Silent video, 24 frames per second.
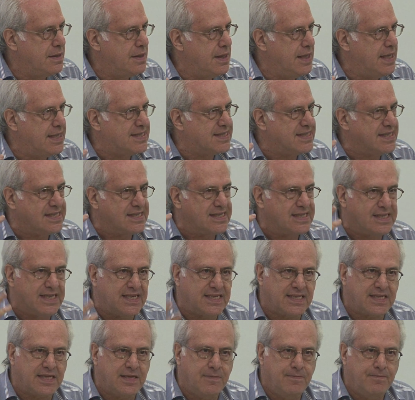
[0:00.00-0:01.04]
It's a
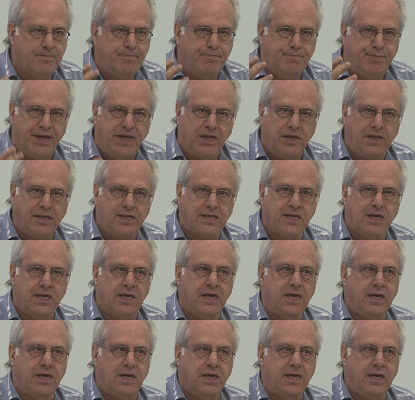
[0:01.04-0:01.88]
system built